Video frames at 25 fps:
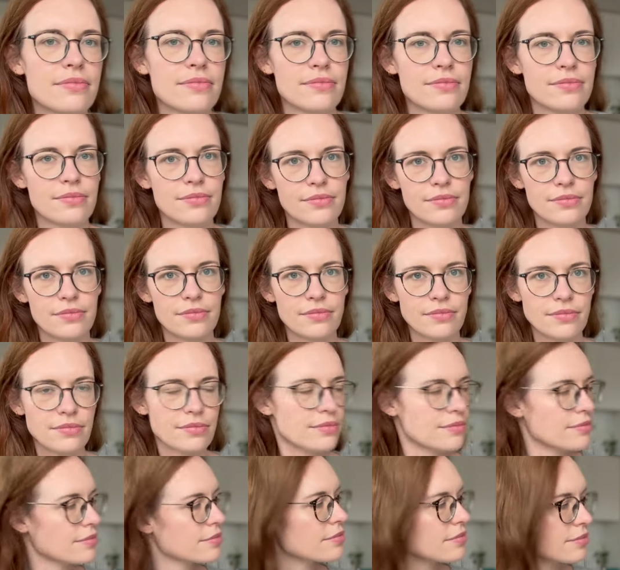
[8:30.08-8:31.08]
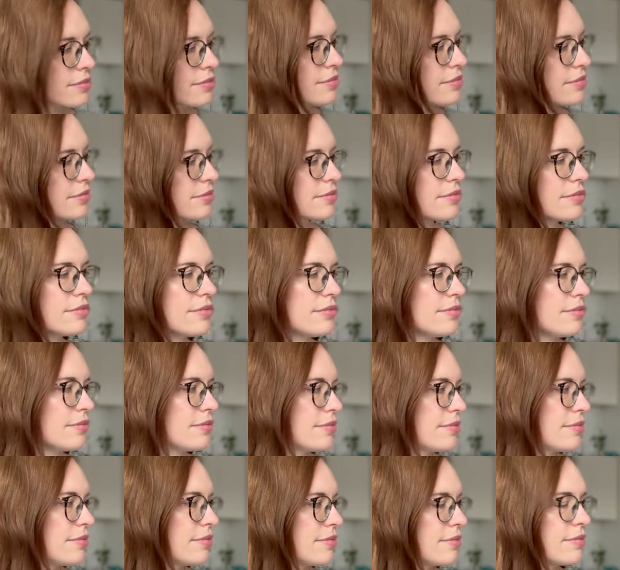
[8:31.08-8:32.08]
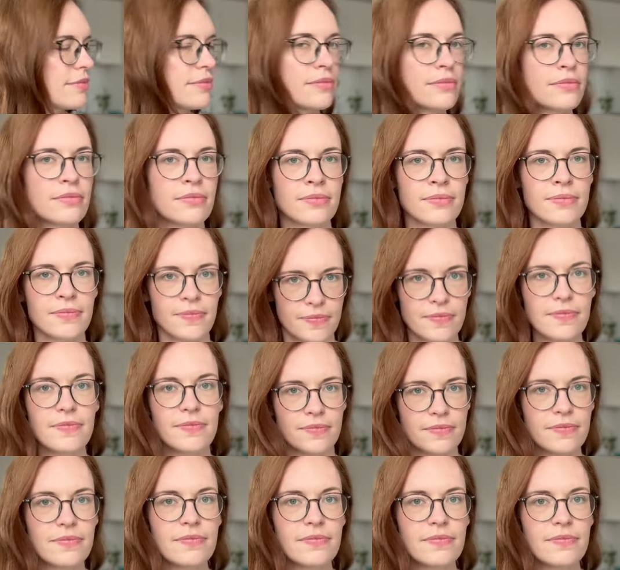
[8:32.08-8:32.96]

No words are spoken by the person on screen.